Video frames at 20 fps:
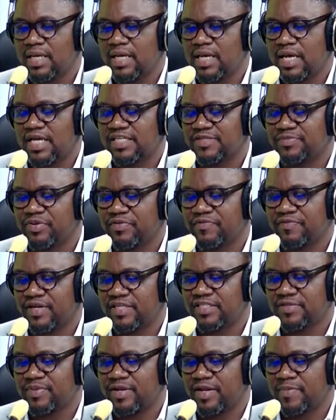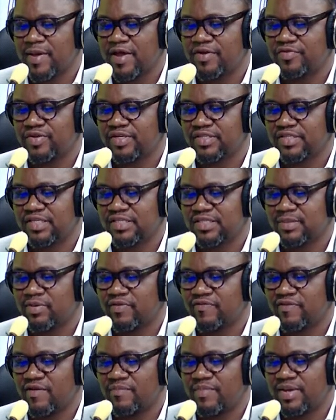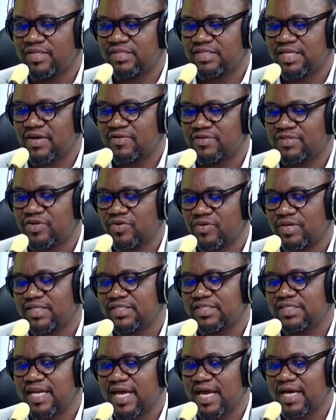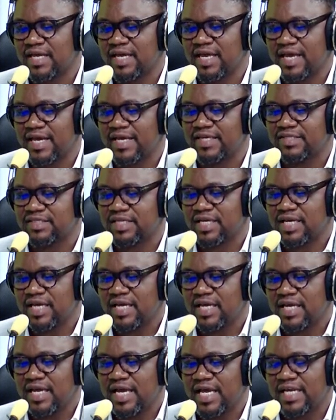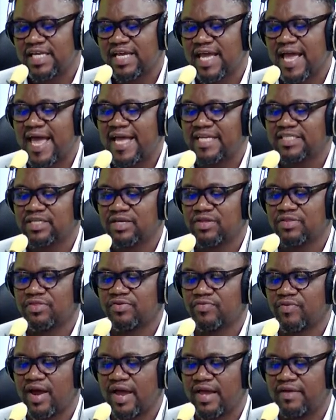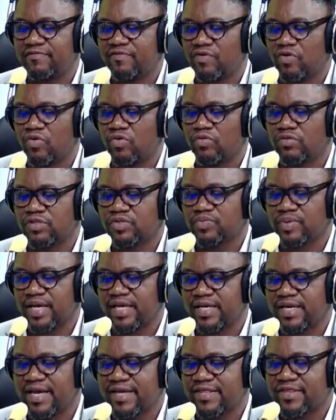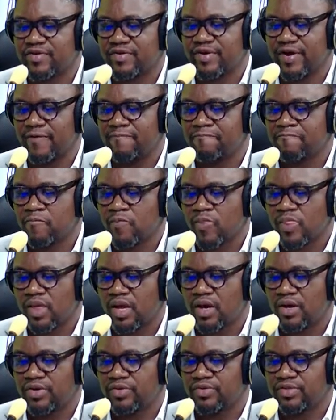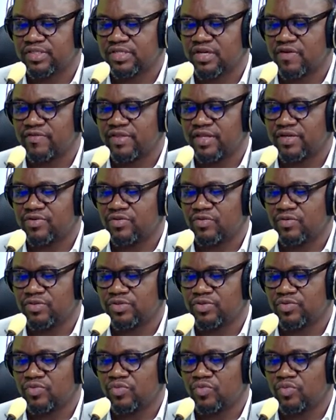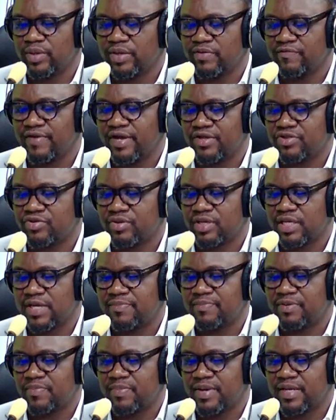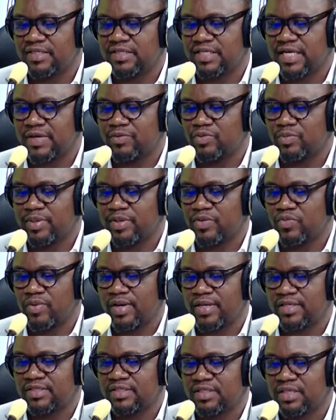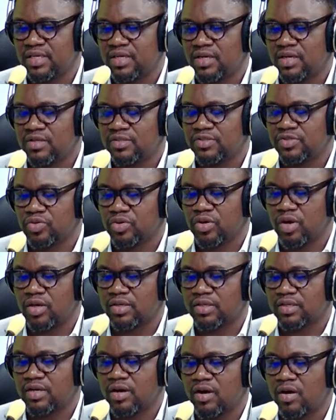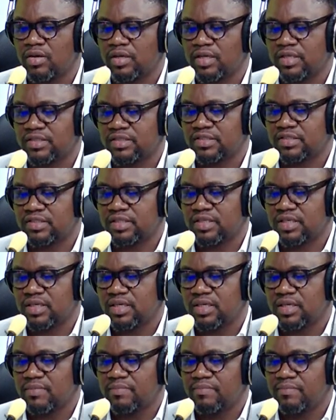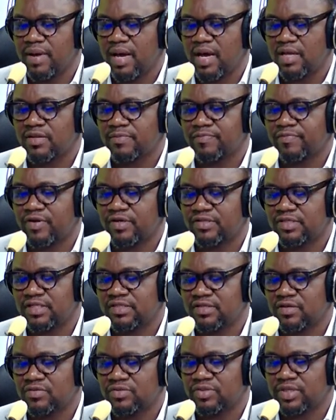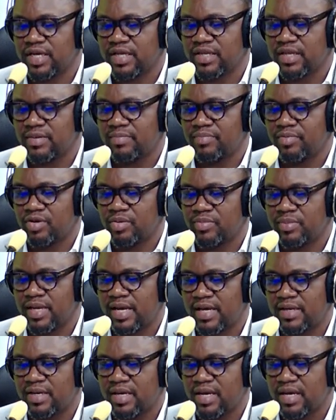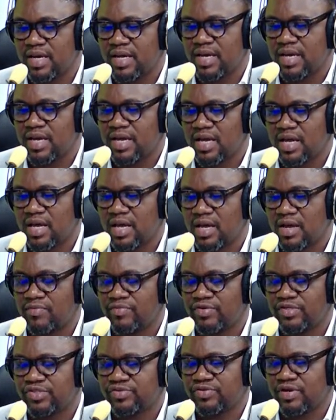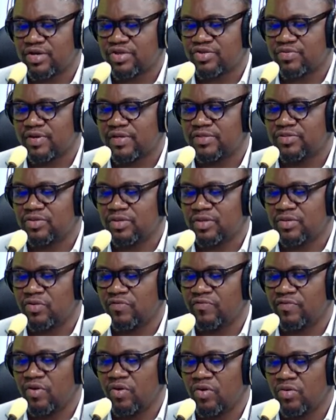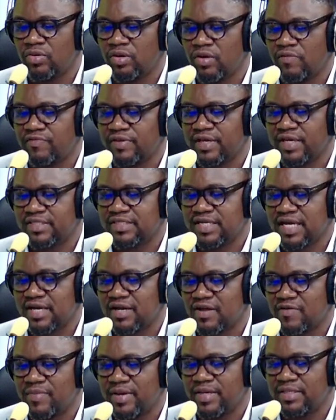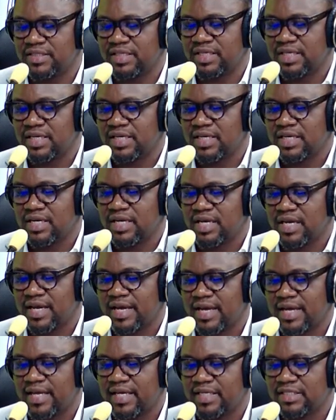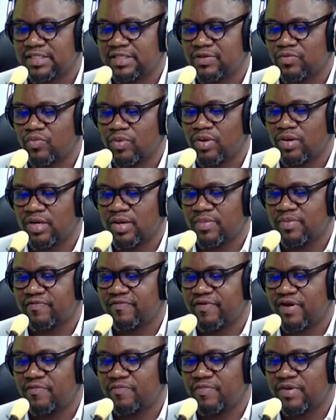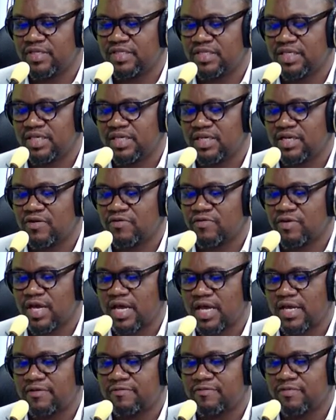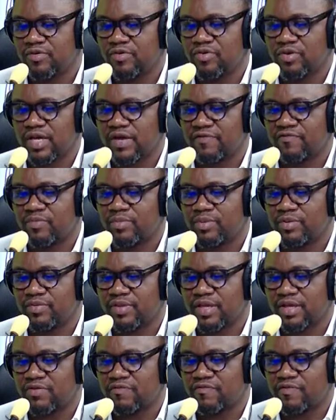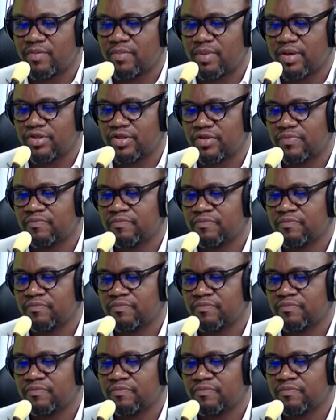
as beautiful as the parliamentary system of government sounds, the only snag is it can't thrive or hold sway in Nigeria. You'll discover that those who will eventually implement it will be the ones to cut corners, mar the process altogether. Bottom line, restructuring and total overhaul of the entire government is a welcome development. Okay, good to hear from you. Thank you very much.